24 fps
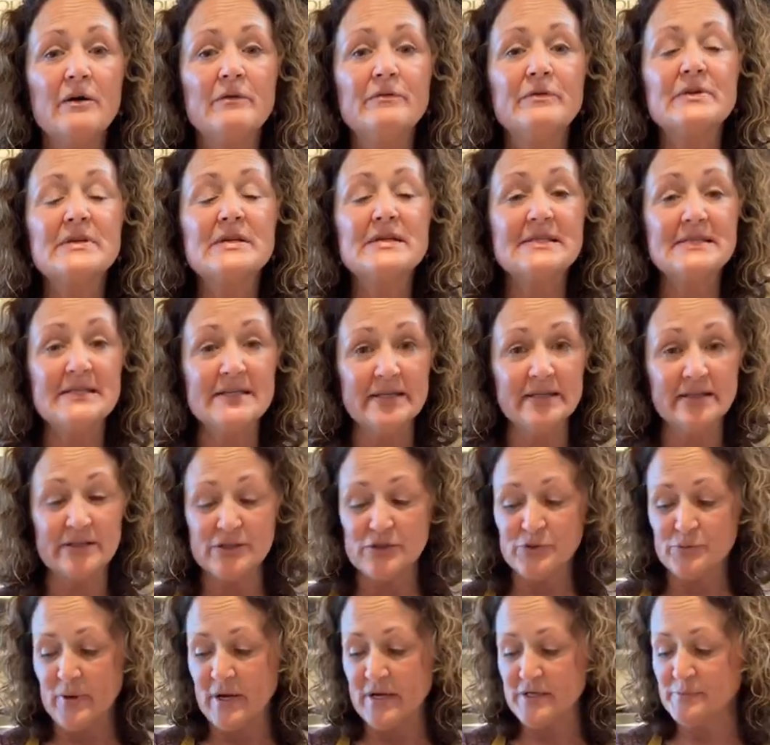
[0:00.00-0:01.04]

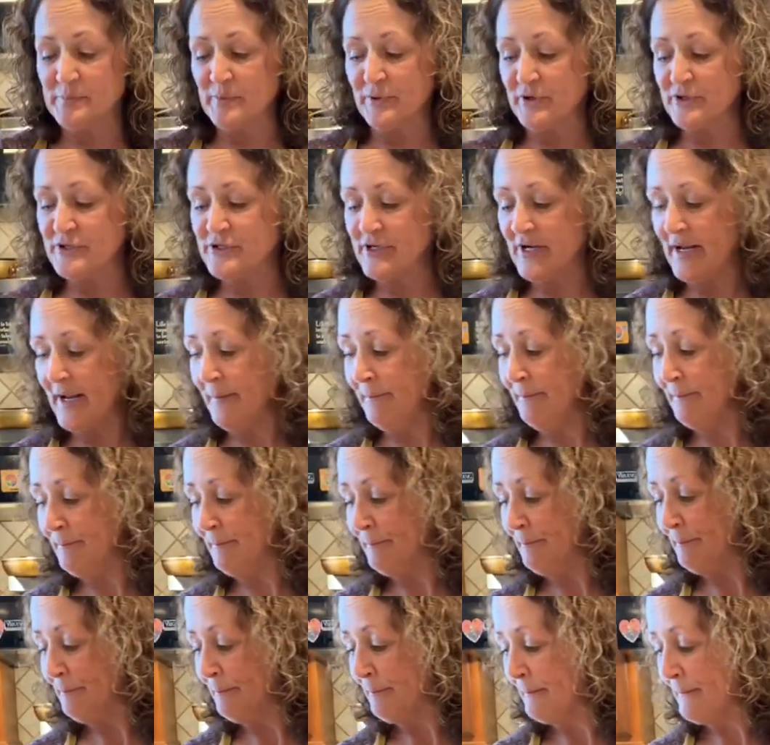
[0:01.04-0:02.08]
seedless raspberry jam,
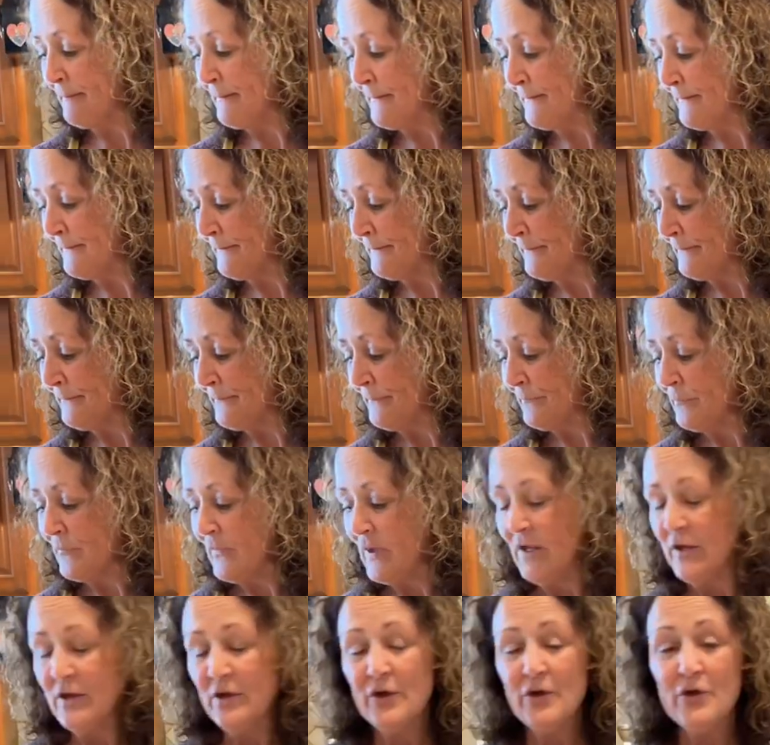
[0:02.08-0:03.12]

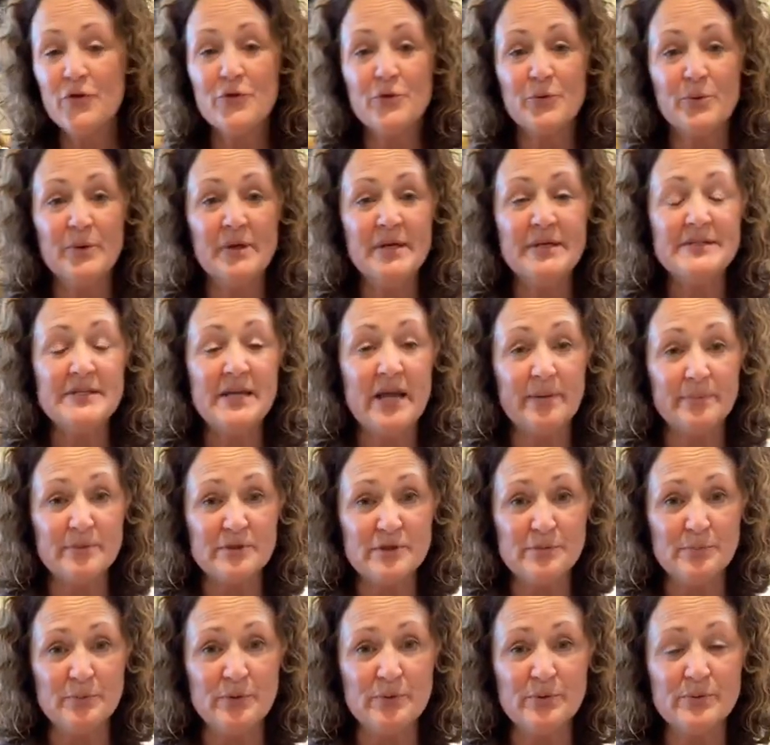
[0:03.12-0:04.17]
3
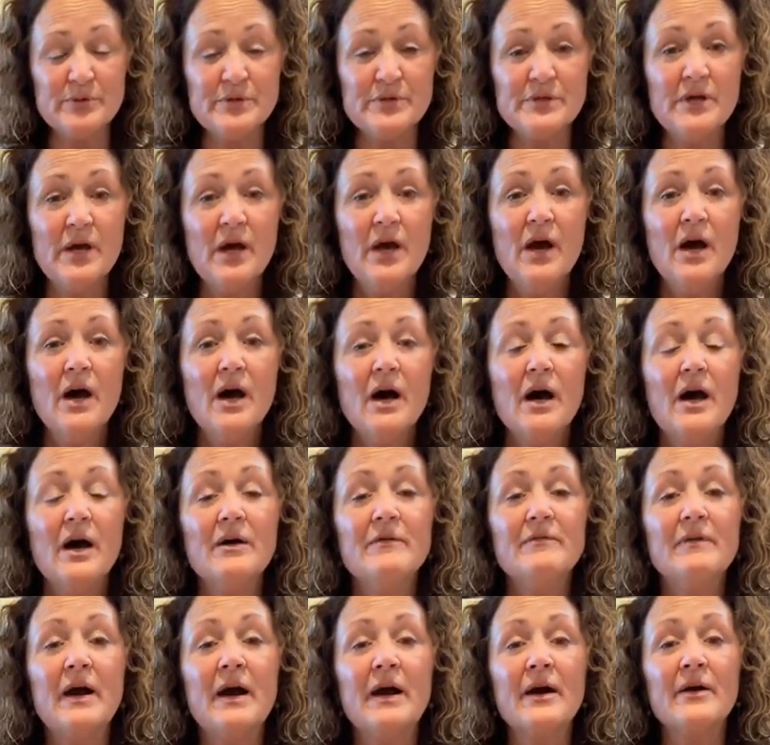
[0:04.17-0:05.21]
tablespoons of
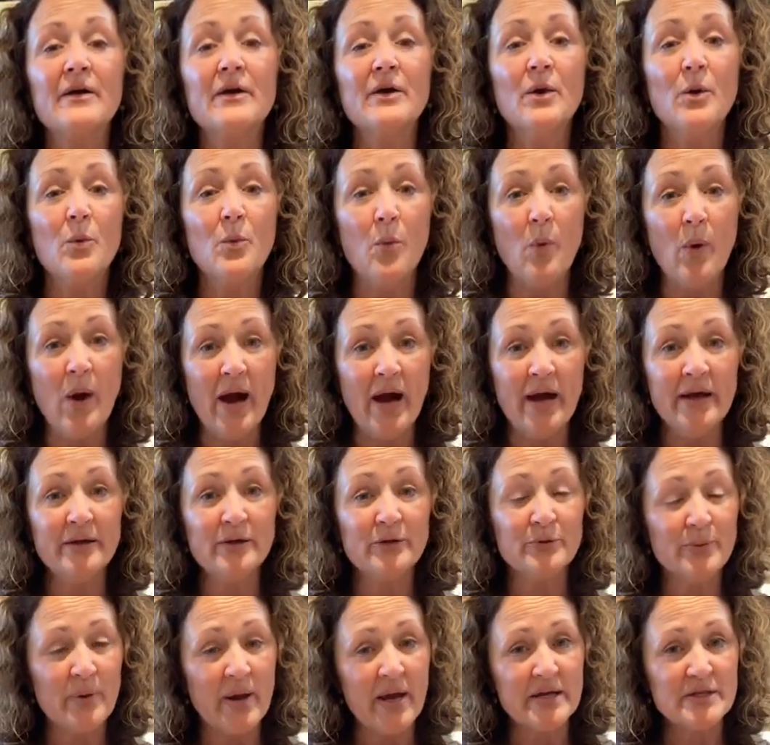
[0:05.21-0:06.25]
our wild
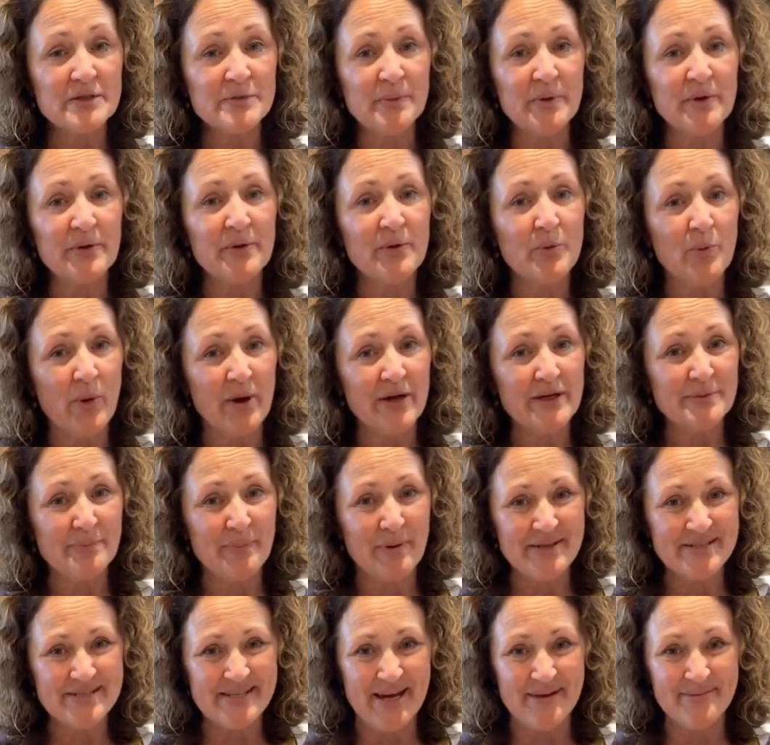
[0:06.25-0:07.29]
raspberry white
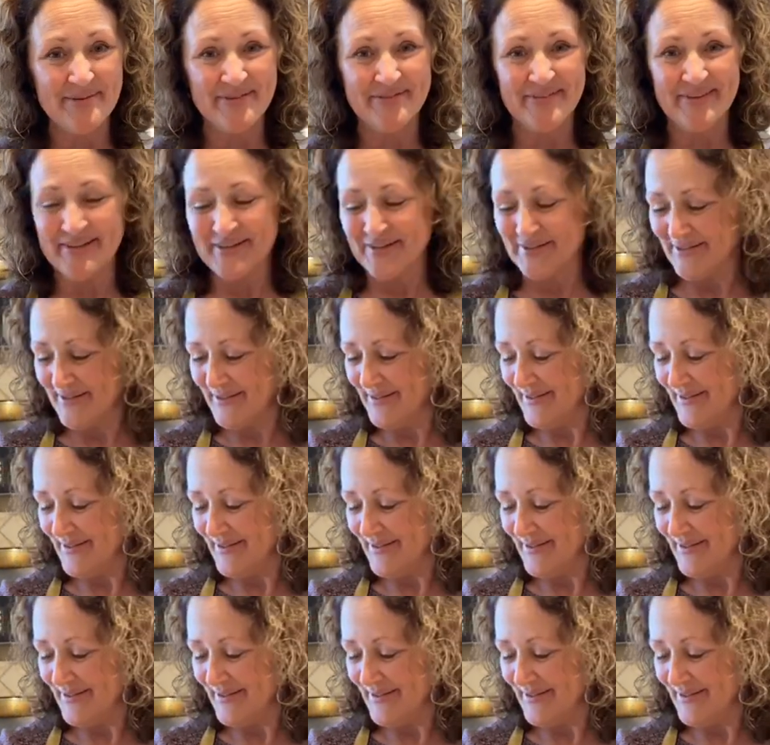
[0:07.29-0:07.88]
balsamic vinegar,